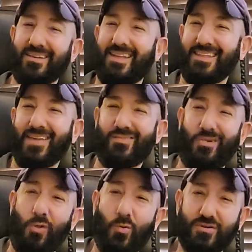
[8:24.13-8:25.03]
it and give it
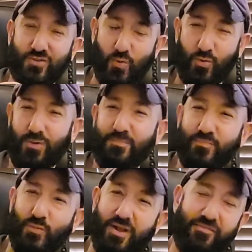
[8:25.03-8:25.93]
a lower score
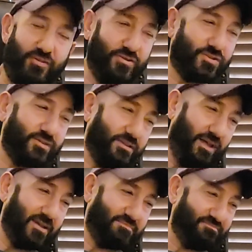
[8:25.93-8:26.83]
when I first,
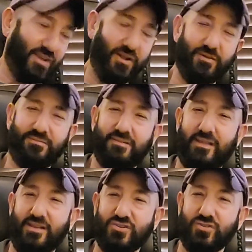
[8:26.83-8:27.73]

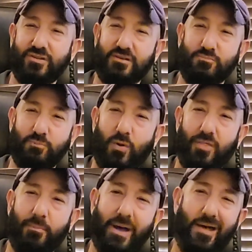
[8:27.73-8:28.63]
initially
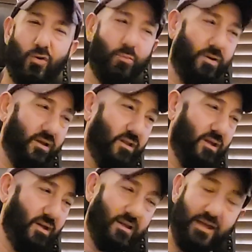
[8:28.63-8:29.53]
bought the bottle,
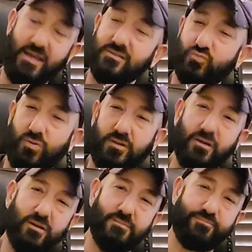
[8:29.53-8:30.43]
but it's really
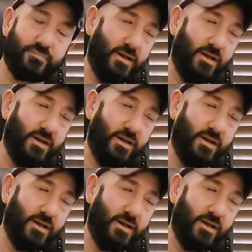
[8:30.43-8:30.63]
good.